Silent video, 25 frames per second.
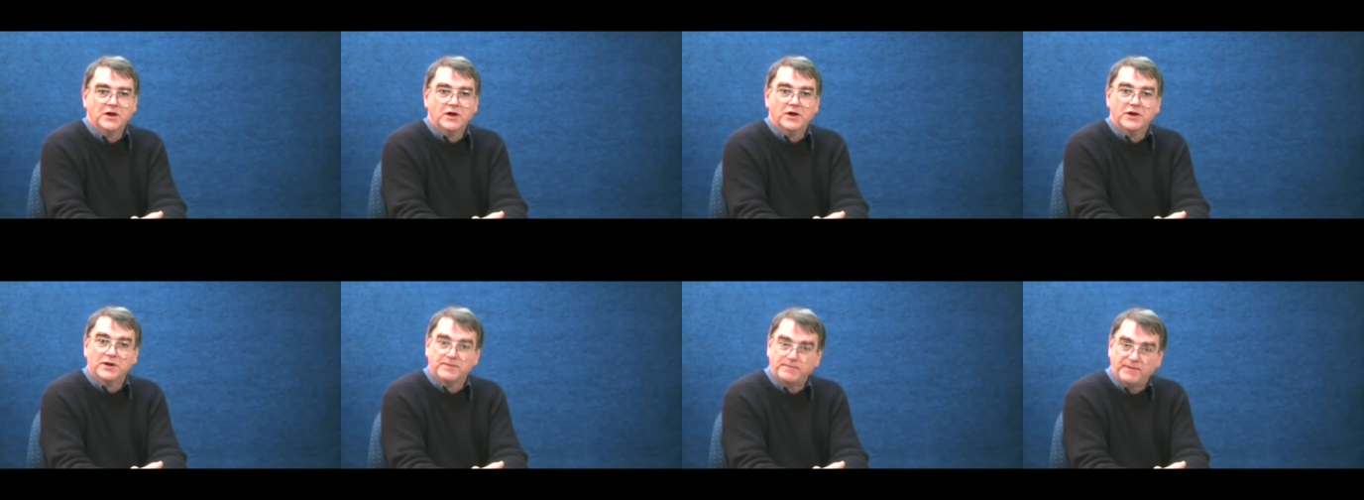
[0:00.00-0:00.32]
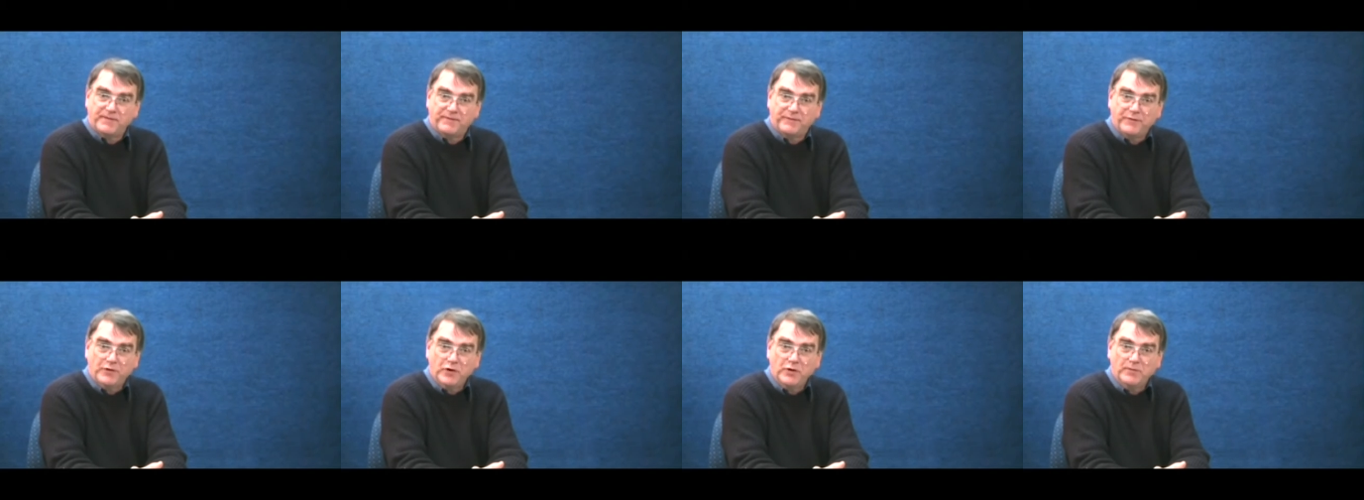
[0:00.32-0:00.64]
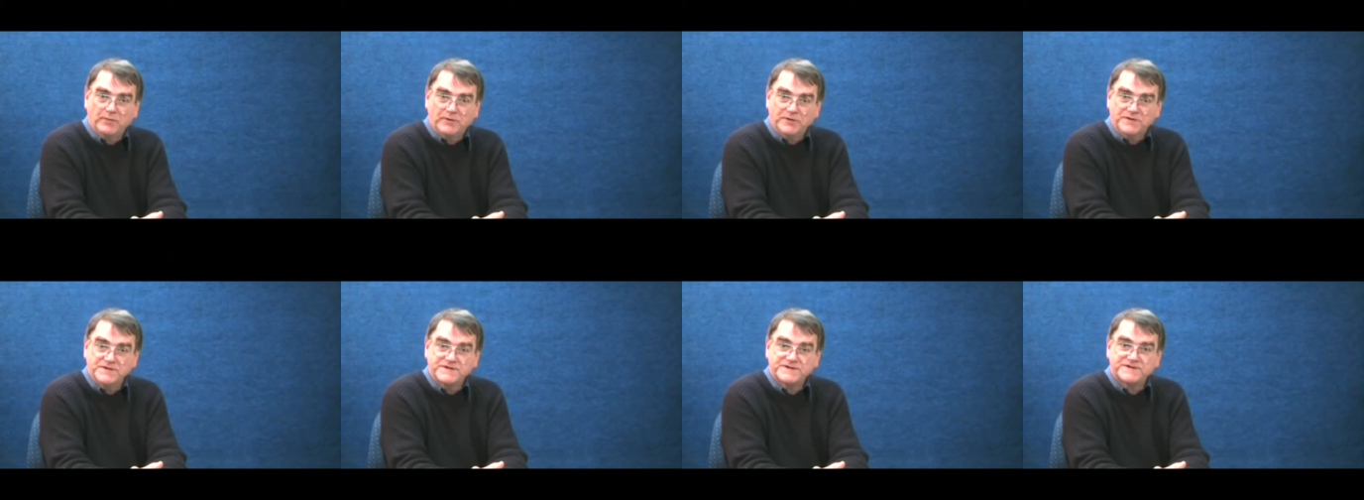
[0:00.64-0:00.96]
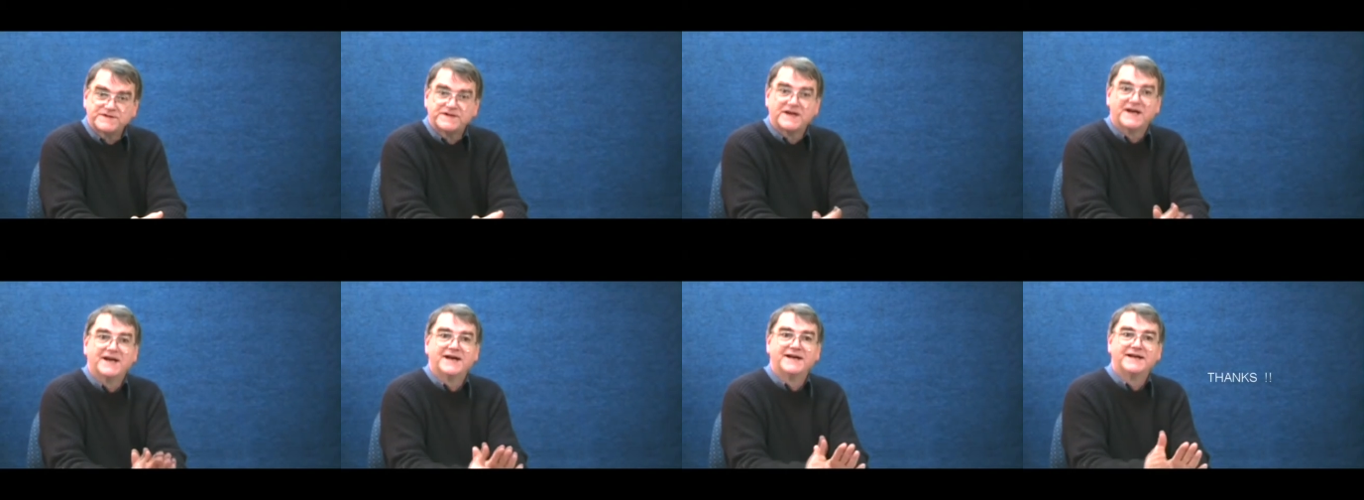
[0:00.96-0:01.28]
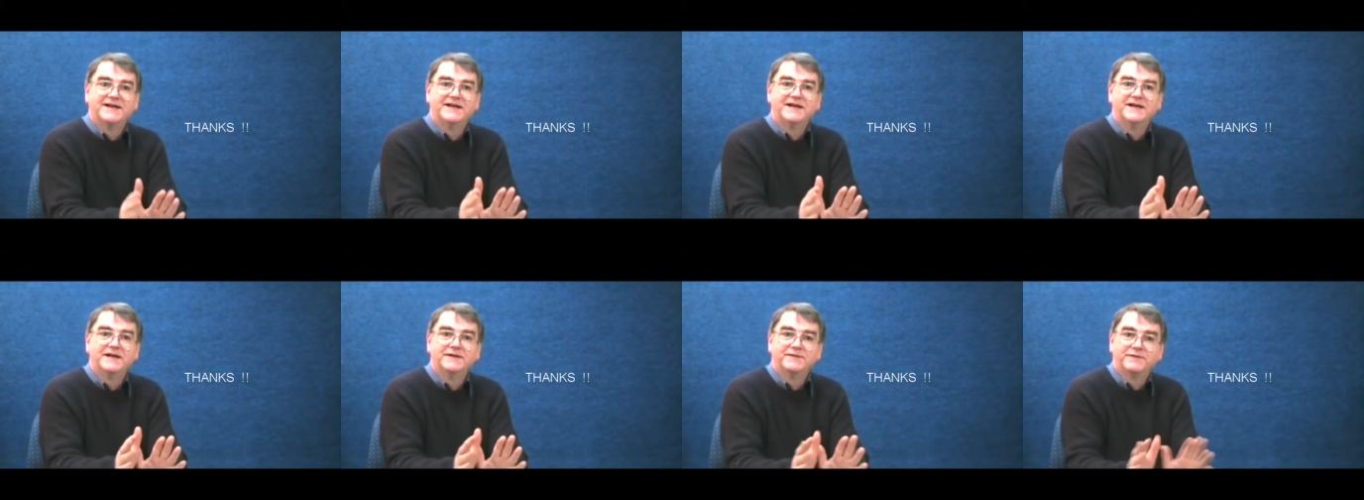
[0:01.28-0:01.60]
The performers are
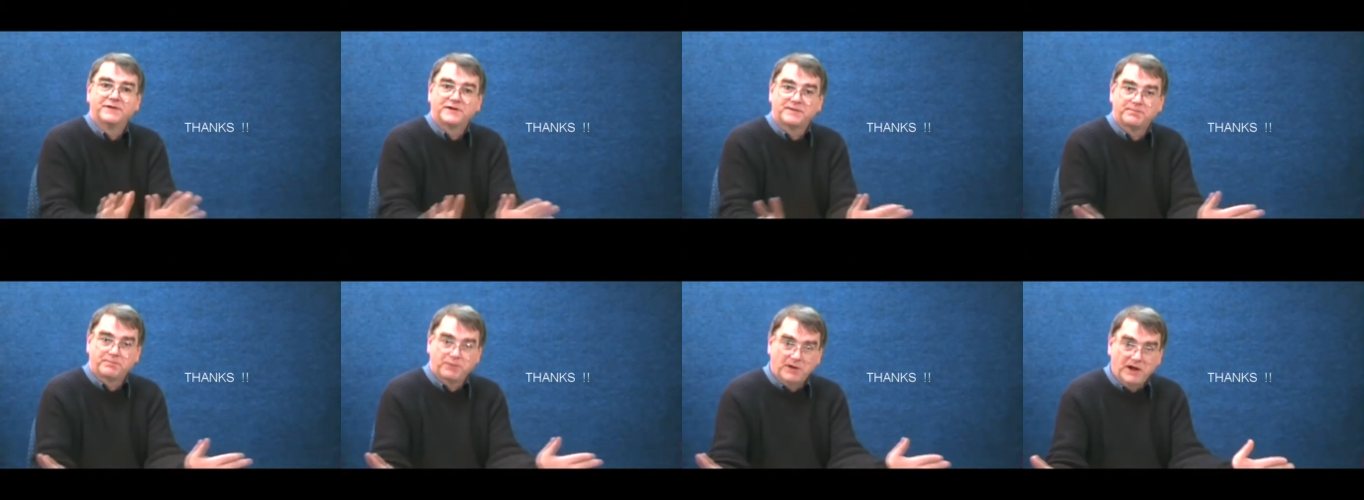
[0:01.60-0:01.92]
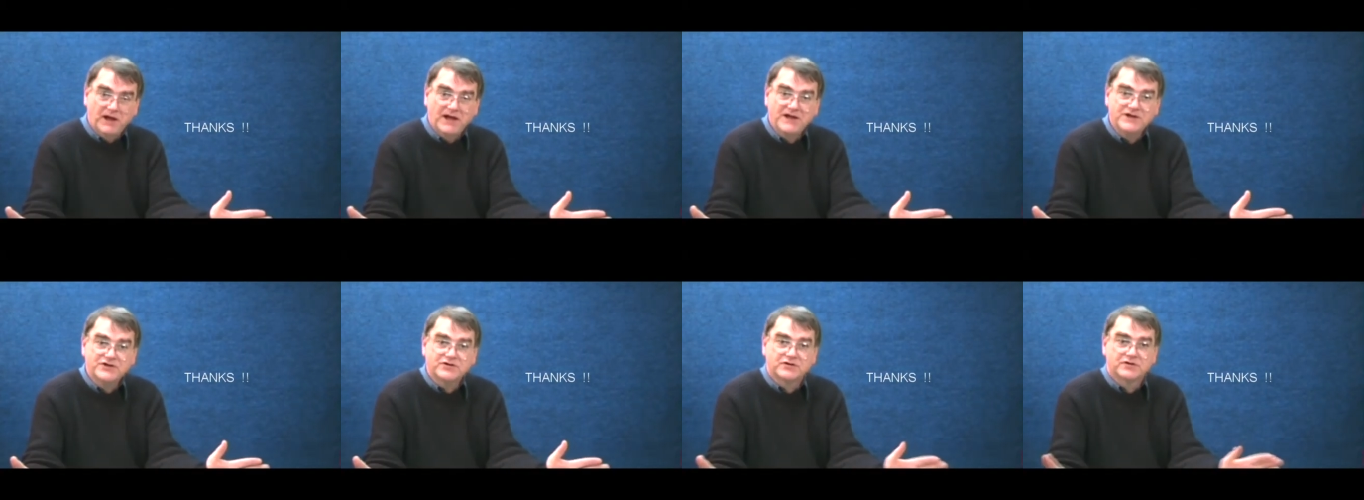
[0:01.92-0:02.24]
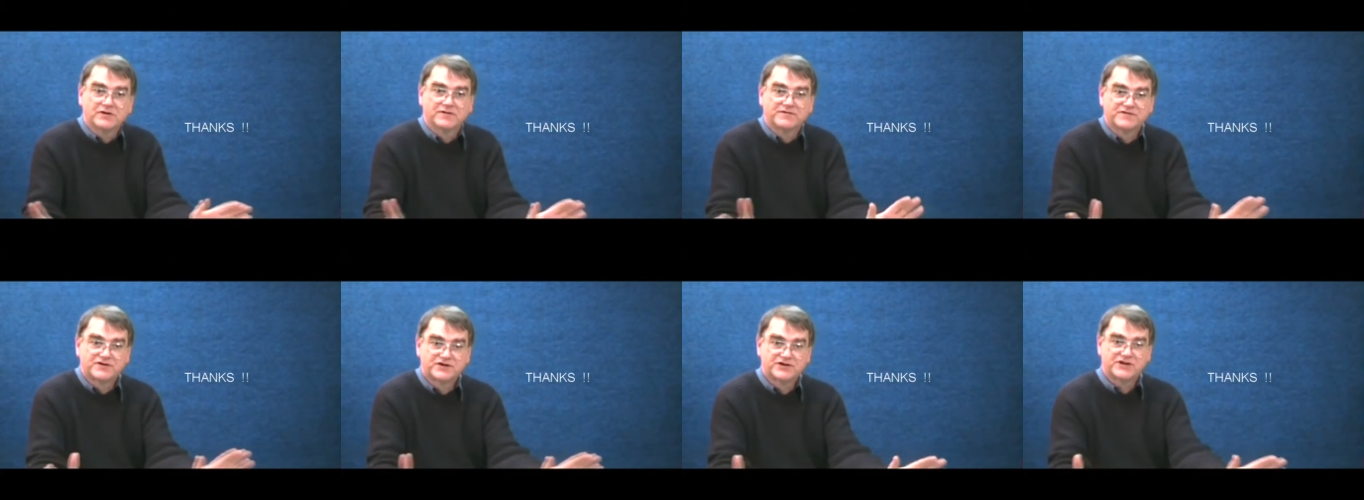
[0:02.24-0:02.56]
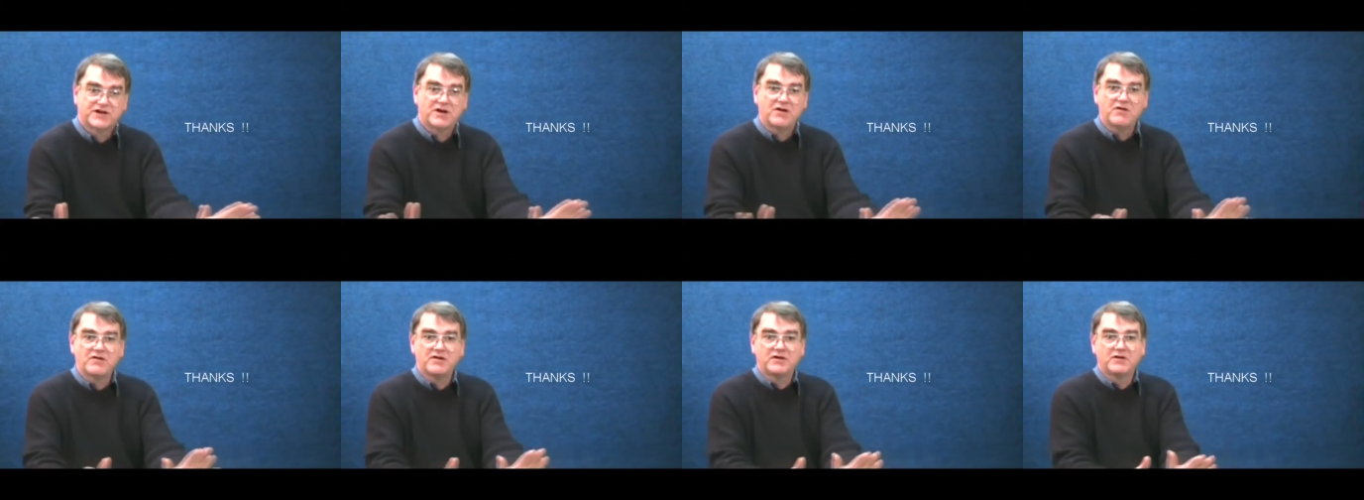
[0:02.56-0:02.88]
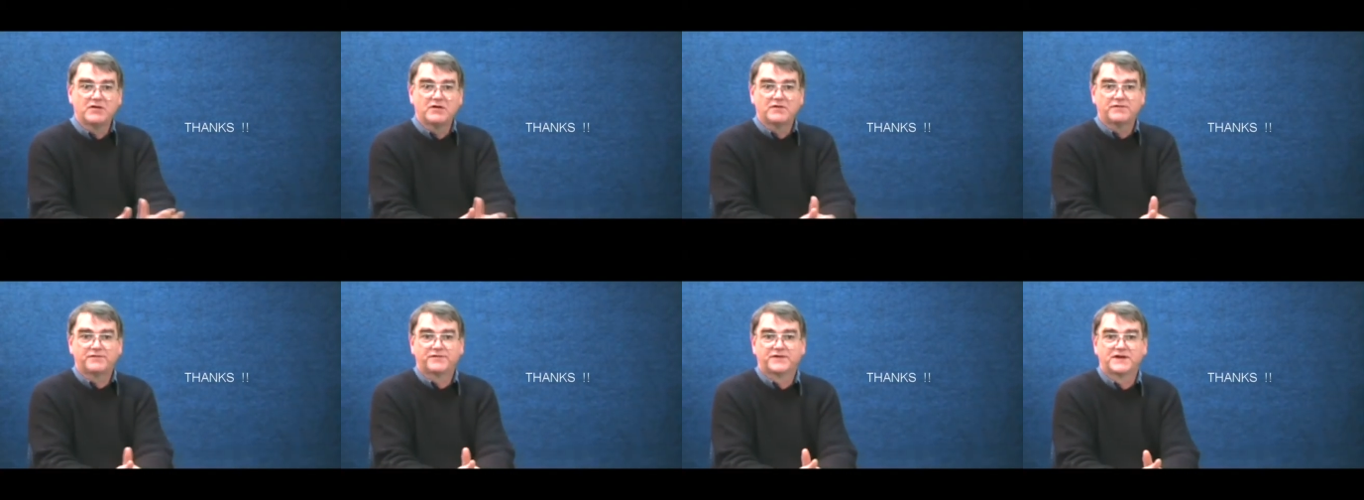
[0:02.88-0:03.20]
here for the pleasure of showing
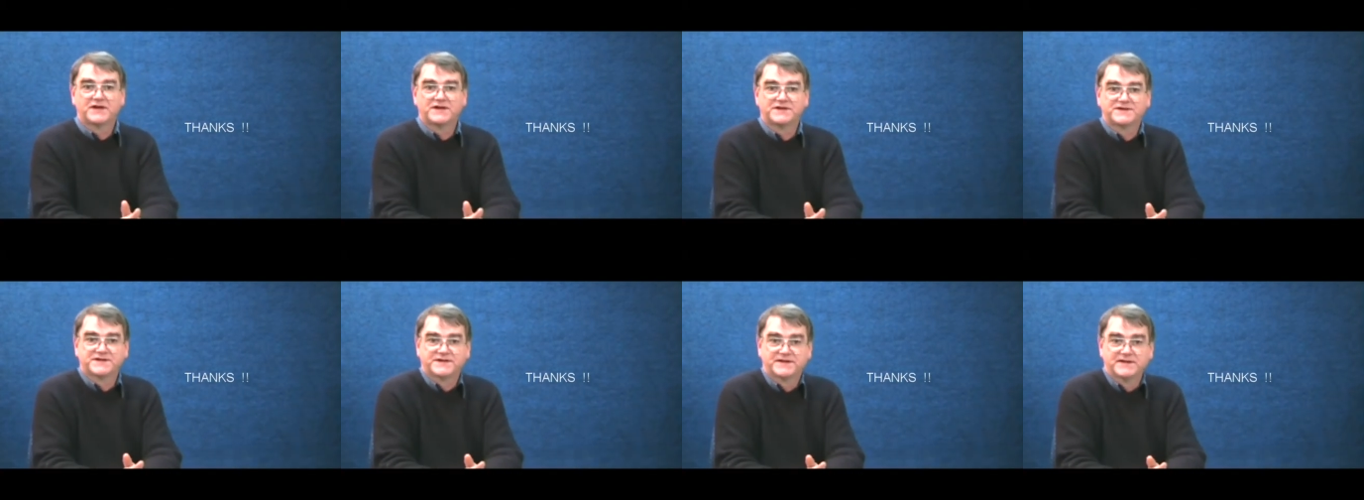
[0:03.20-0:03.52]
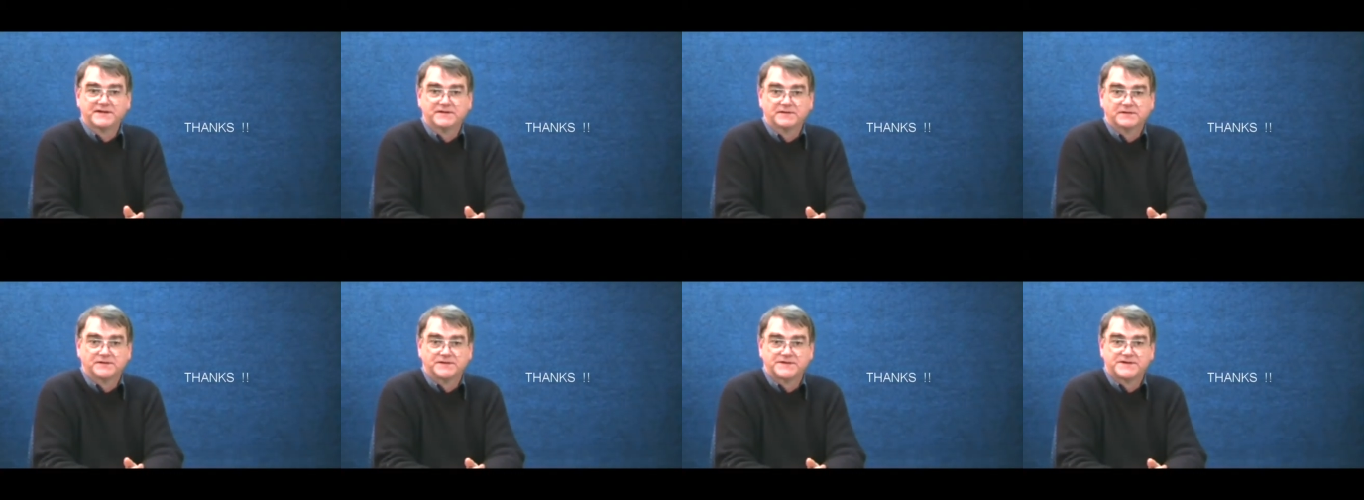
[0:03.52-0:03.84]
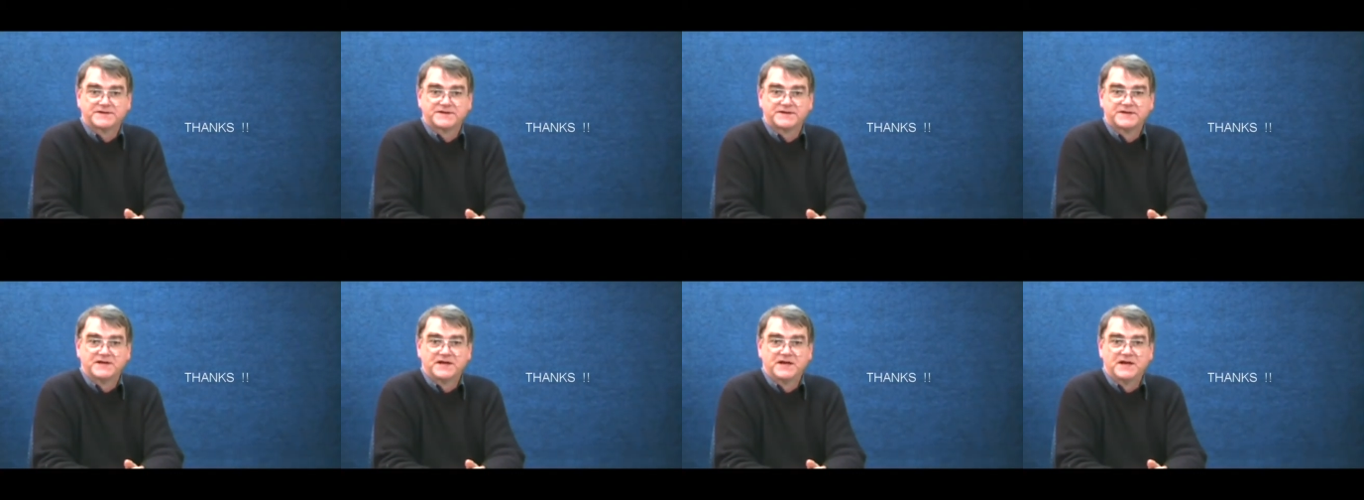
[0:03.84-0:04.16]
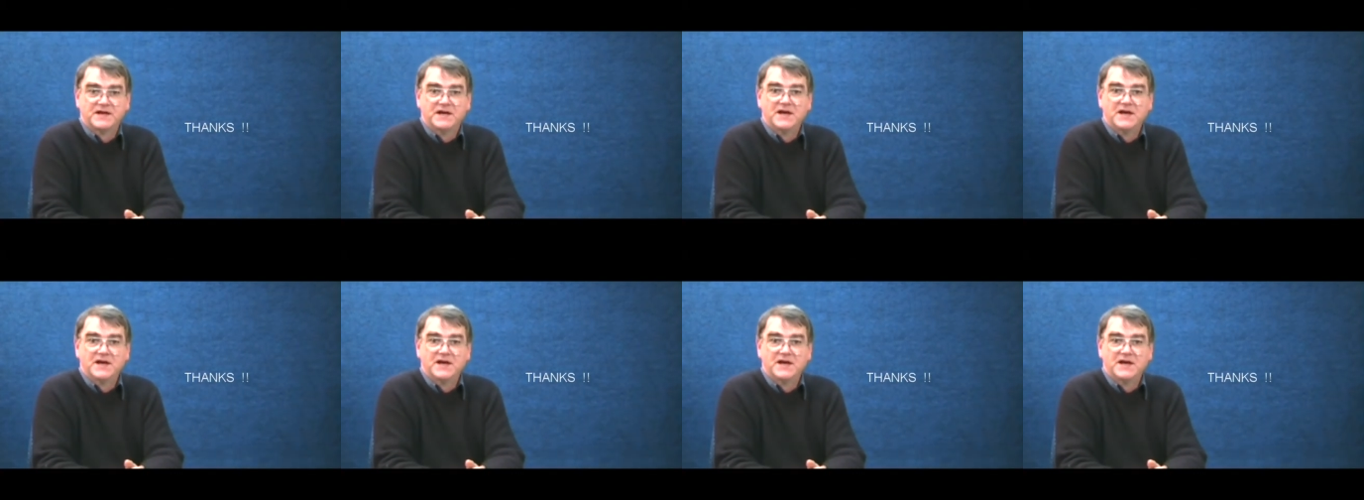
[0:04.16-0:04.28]
off their skills.